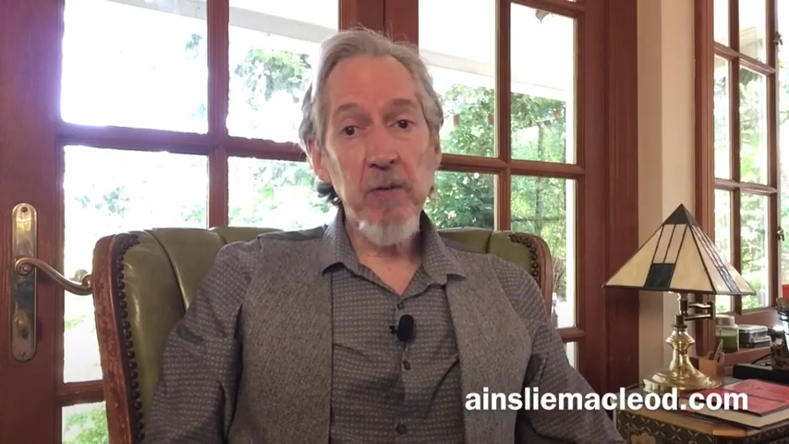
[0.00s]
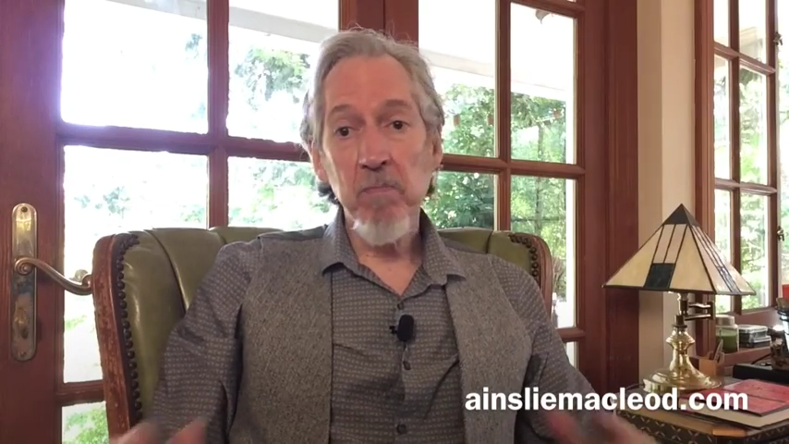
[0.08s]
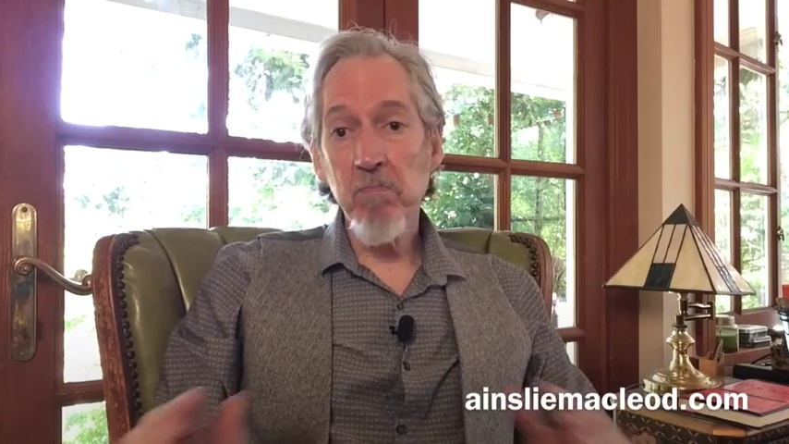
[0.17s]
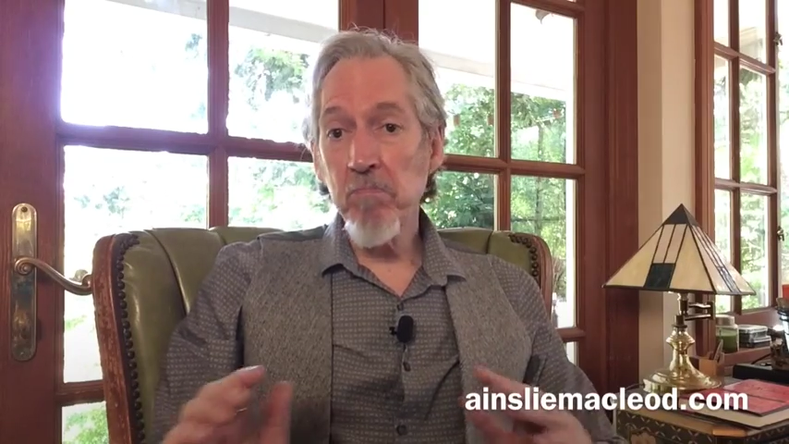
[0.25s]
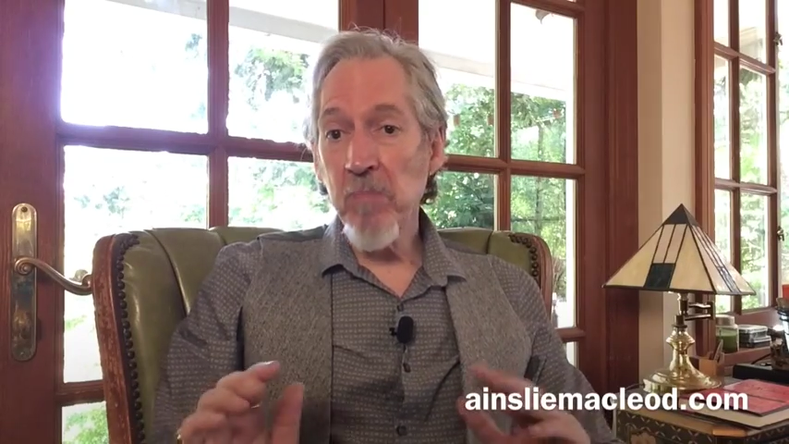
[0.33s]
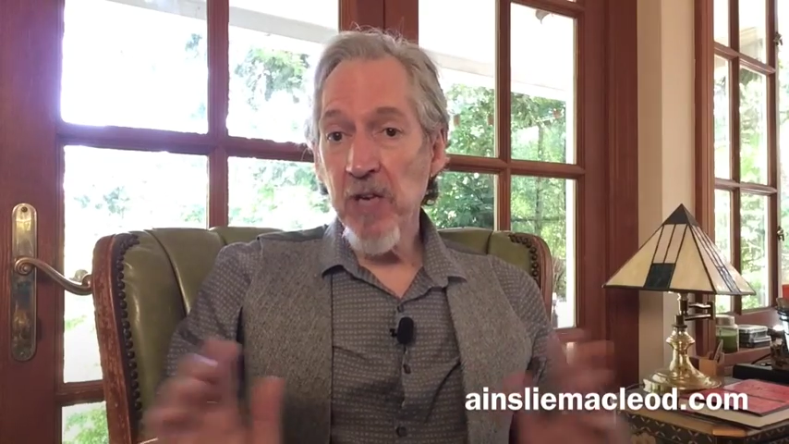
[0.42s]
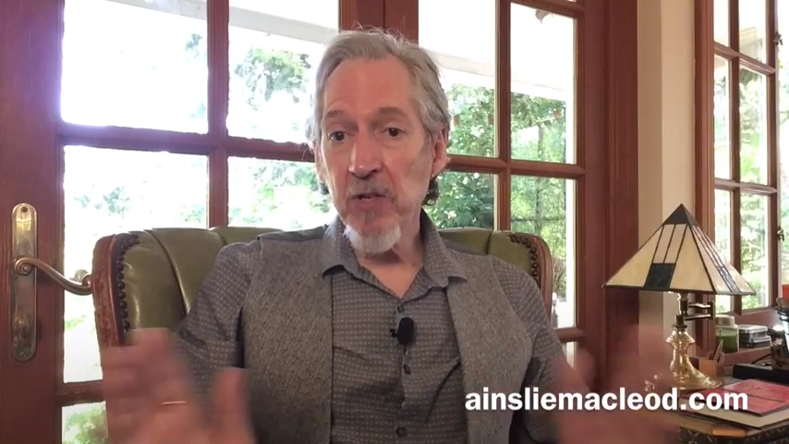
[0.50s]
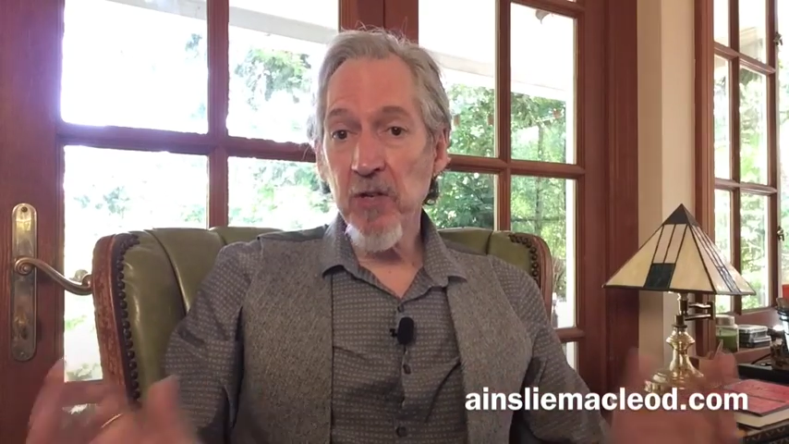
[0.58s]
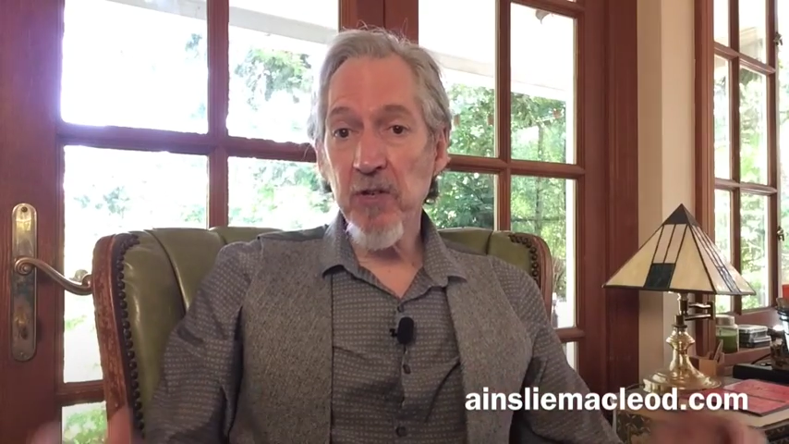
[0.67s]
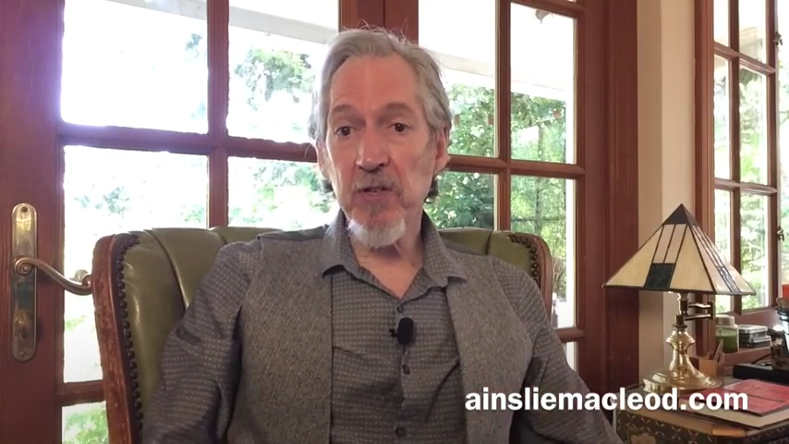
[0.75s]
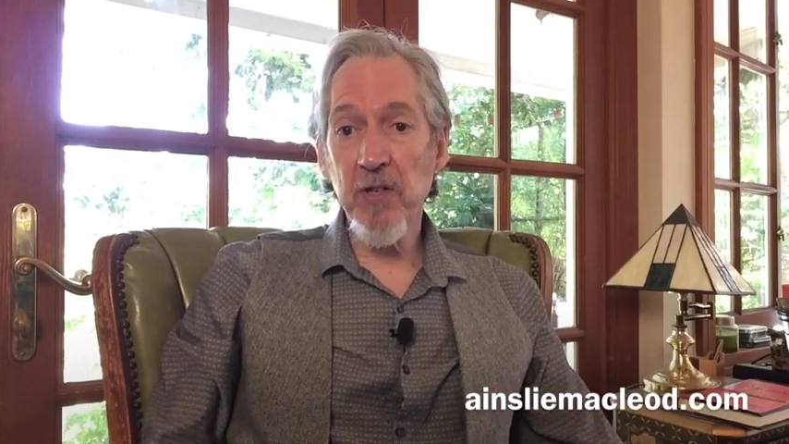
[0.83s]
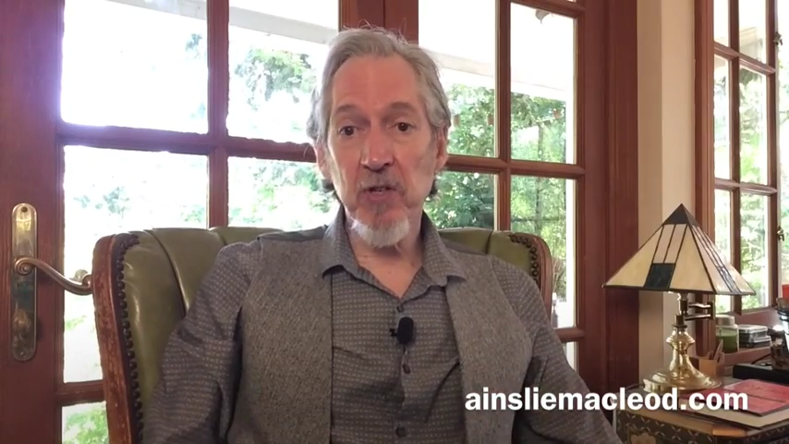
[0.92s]
major
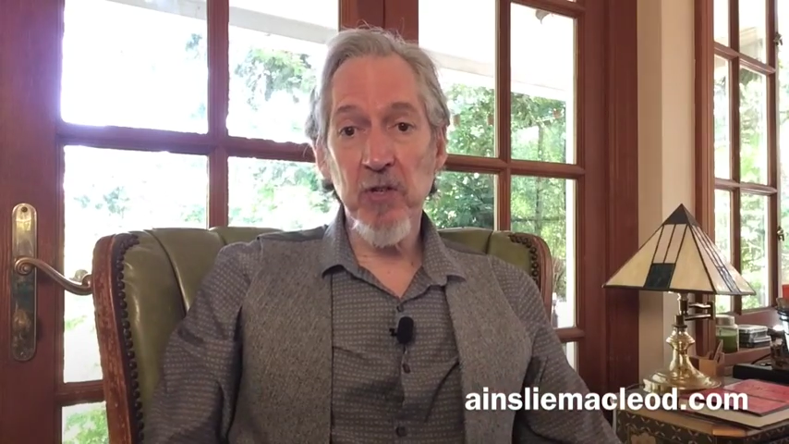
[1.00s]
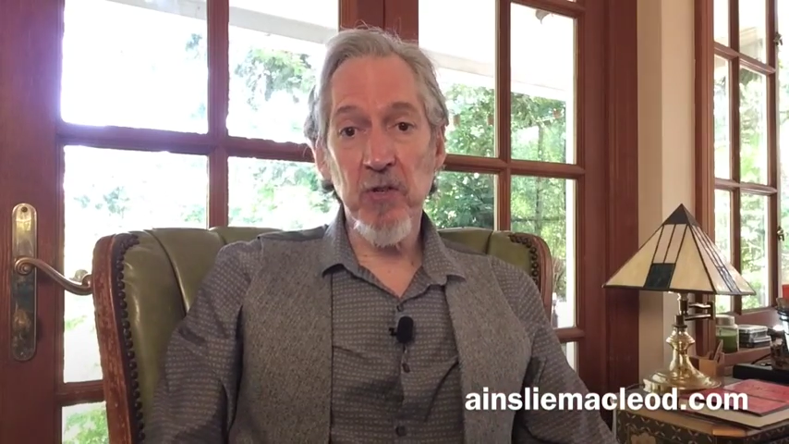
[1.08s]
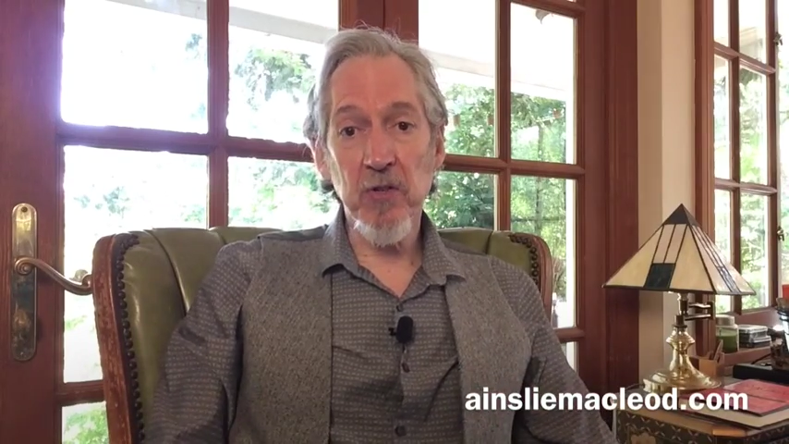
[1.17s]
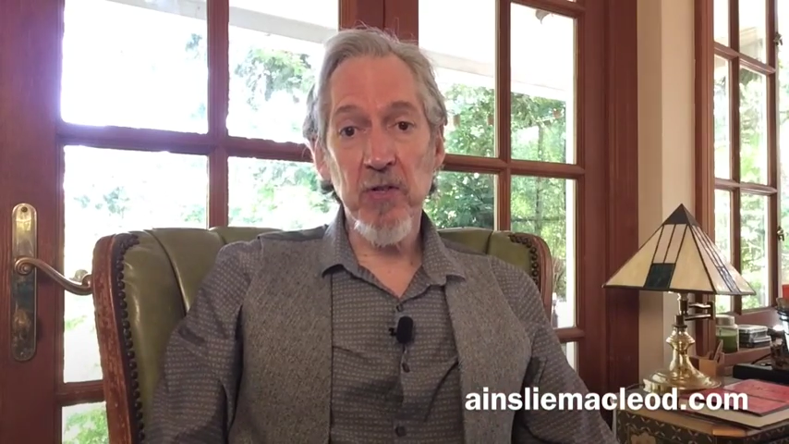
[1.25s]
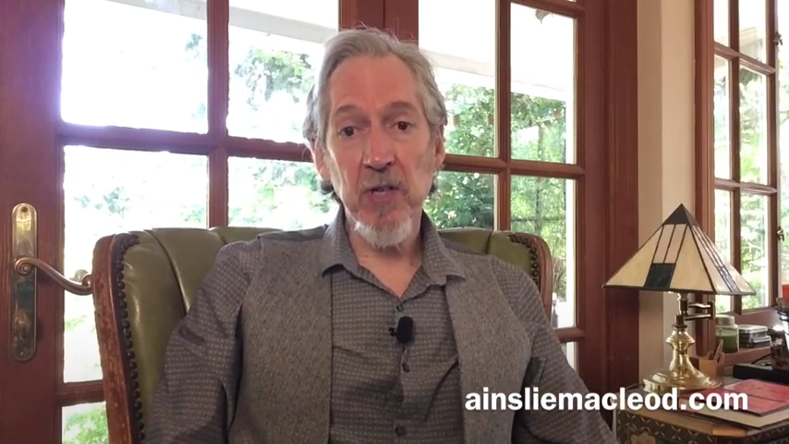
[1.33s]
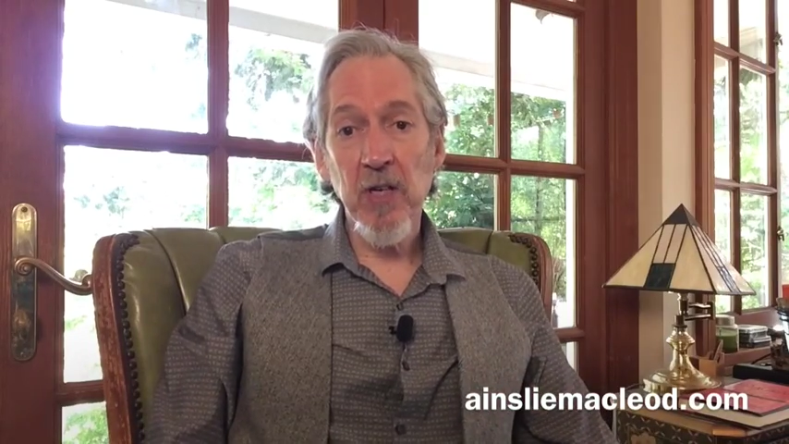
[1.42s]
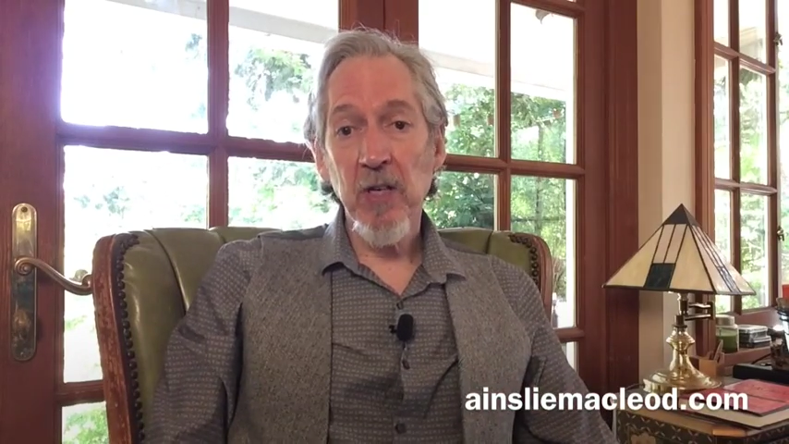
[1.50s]
decisions